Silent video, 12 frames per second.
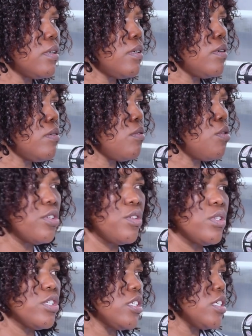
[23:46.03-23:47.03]
Or it
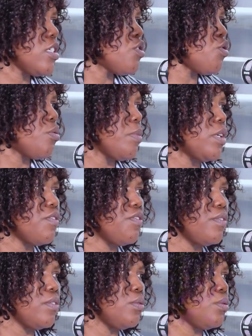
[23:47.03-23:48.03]
was just normal
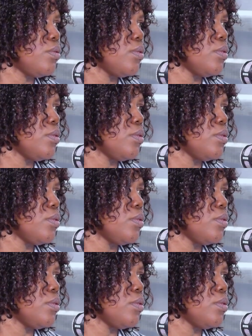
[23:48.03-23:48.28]
flu?